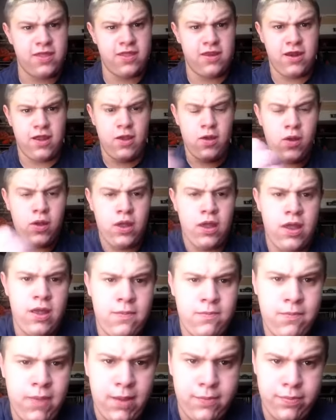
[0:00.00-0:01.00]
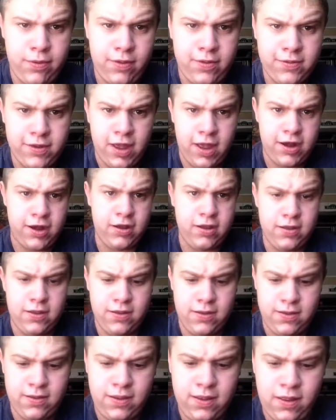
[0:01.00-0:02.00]
video. My brother got,
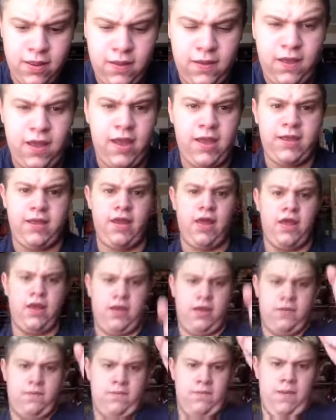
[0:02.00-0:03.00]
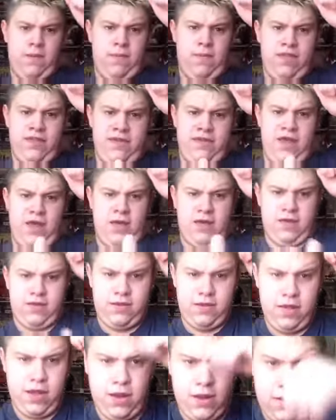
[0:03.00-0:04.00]
uh, I got, it. my brother not
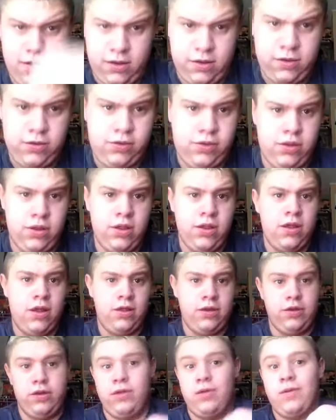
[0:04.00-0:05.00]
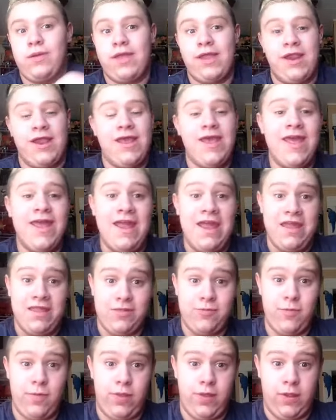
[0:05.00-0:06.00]
got a, a new kitty.
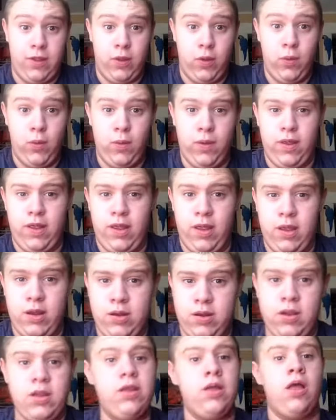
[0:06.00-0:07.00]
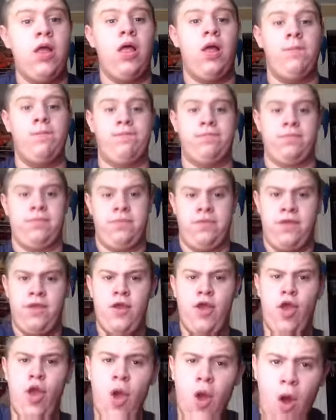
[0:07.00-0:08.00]
It's really cute, and um,
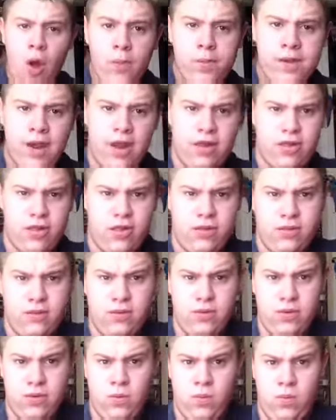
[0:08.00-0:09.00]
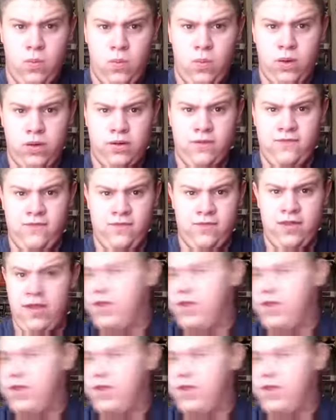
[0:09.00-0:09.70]
hope you guys have a wonderful day